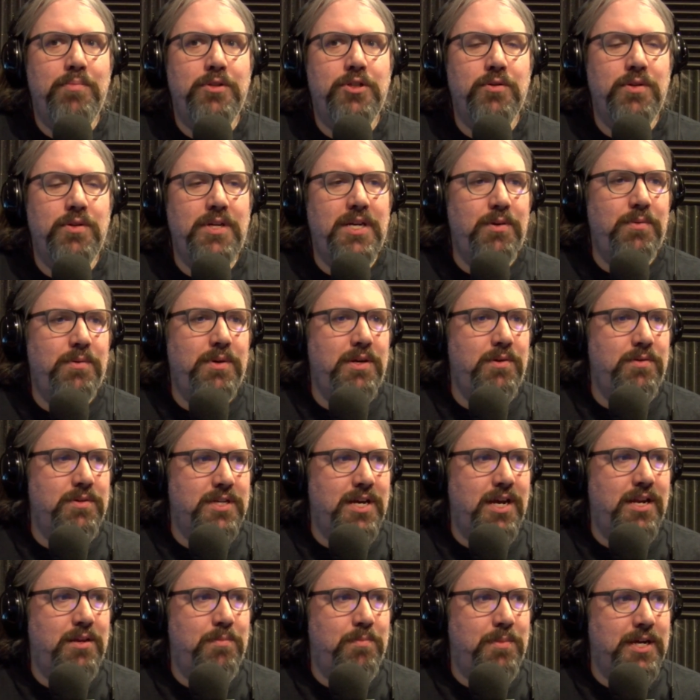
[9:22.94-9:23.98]
so he, he was
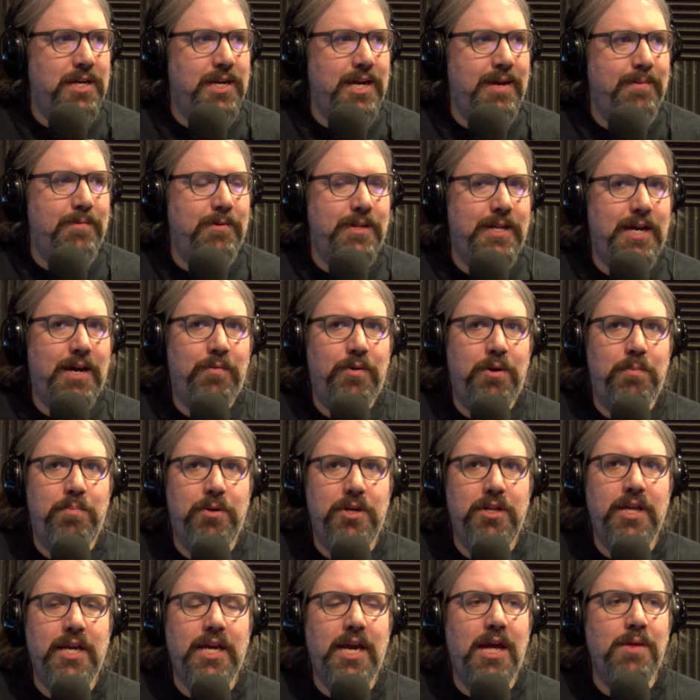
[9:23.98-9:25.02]
kind of the big name on that one,
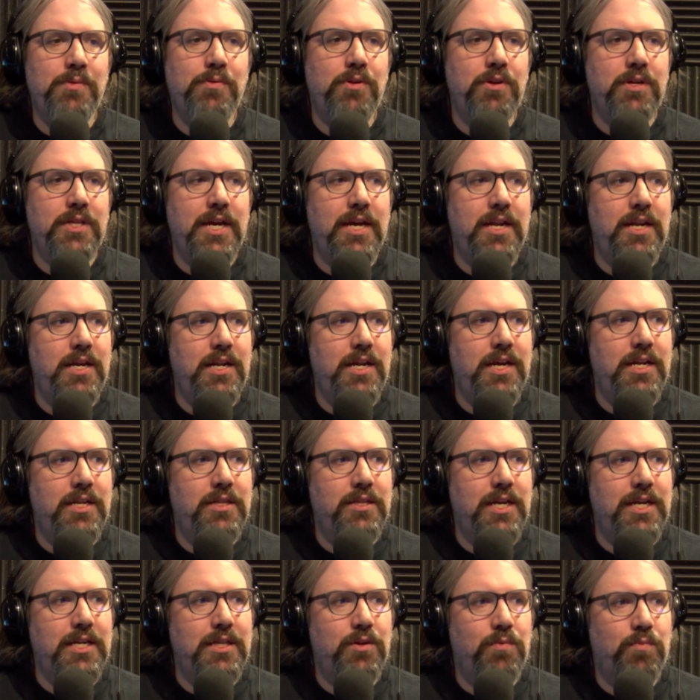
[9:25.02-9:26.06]
but like I looked at it in
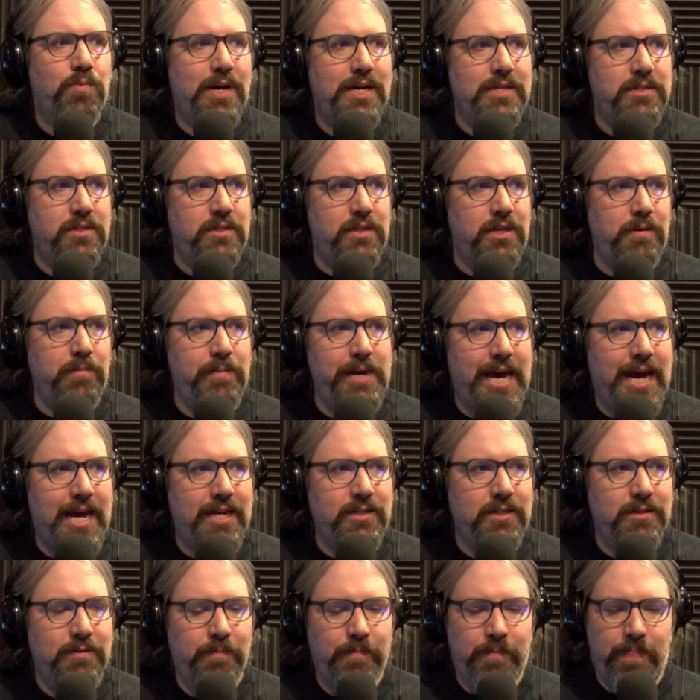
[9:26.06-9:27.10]
like the wrestling mat,